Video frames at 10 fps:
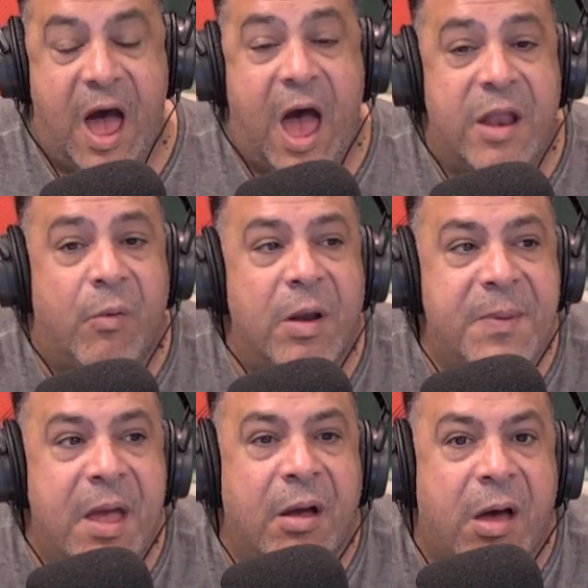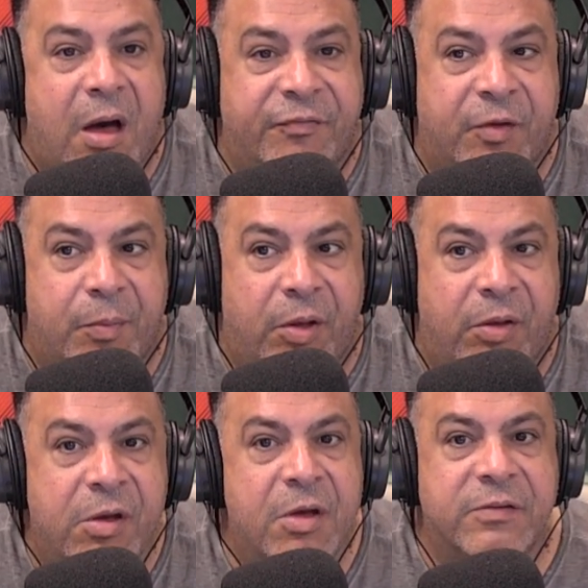I don't want to be uncomfortable,